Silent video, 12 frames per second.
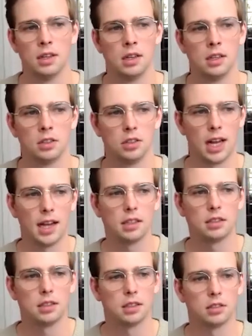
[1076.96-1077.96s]
So the
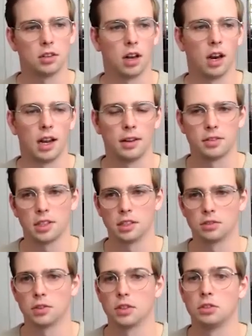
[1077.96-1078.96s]
sdist on the left
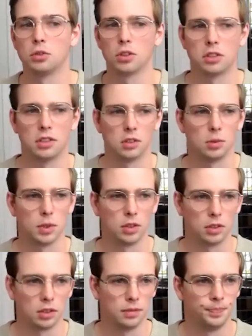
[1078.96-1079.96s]
stands for a source distribution.